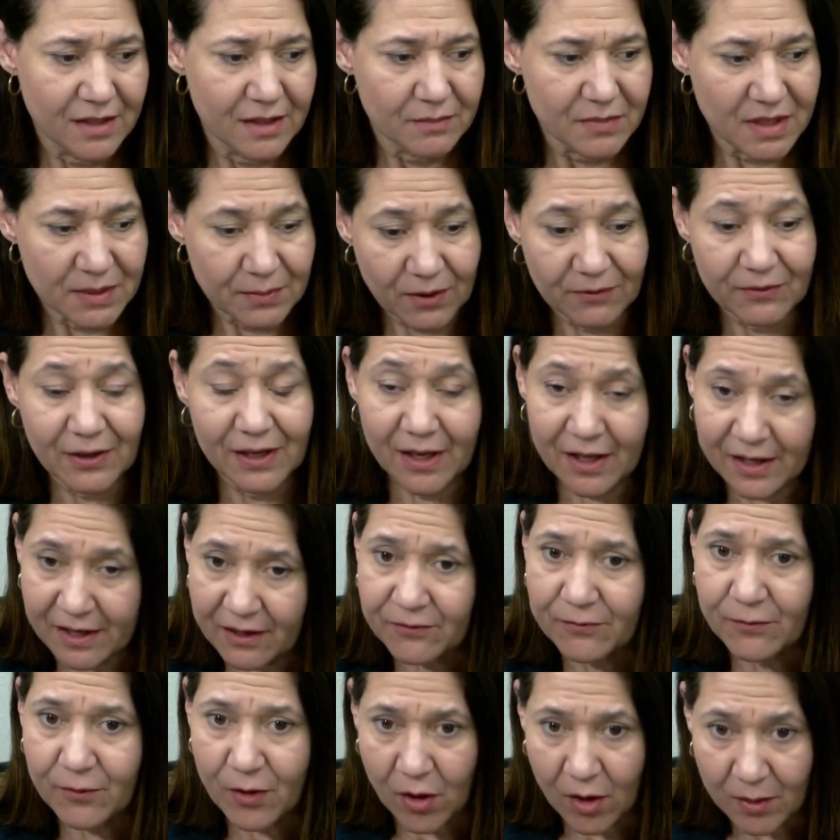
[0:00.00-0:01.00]
people have a lot
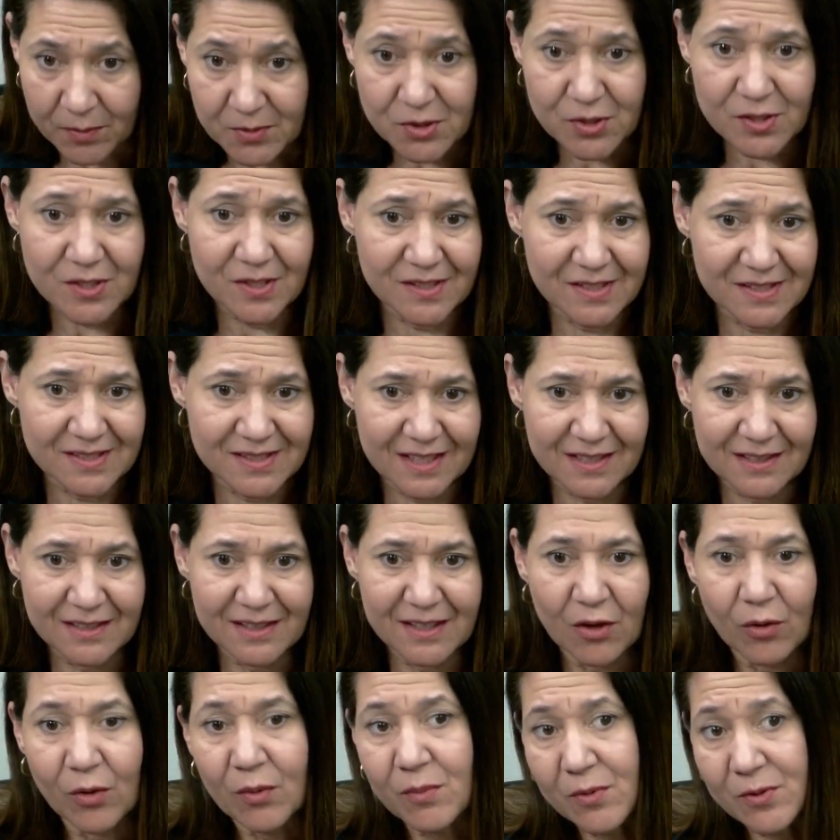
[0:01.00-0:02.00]
of options, and
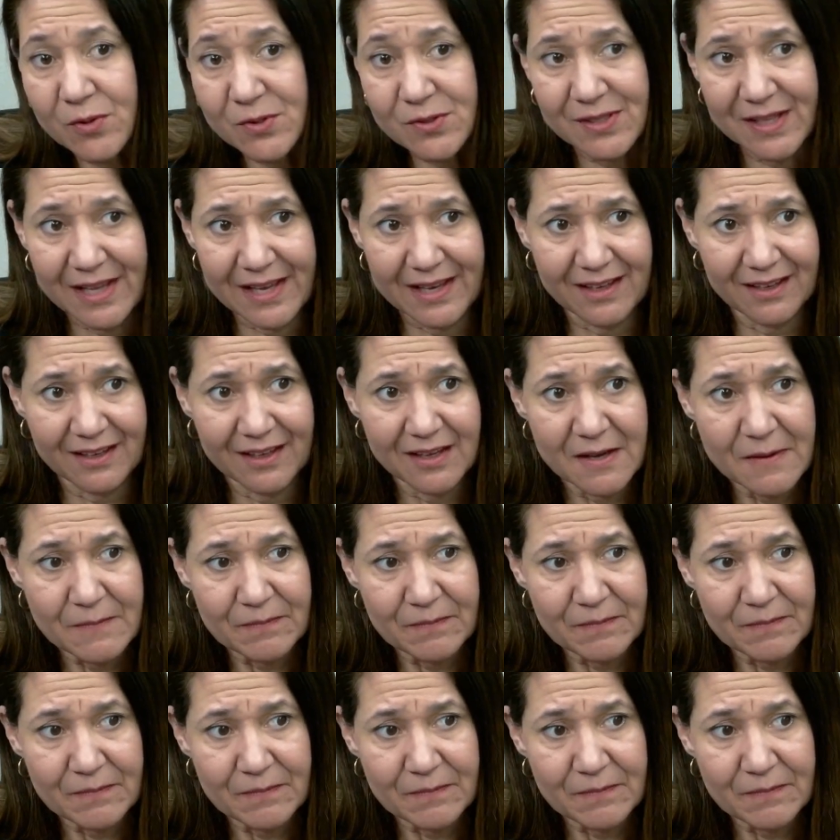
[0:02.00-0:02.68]
almost like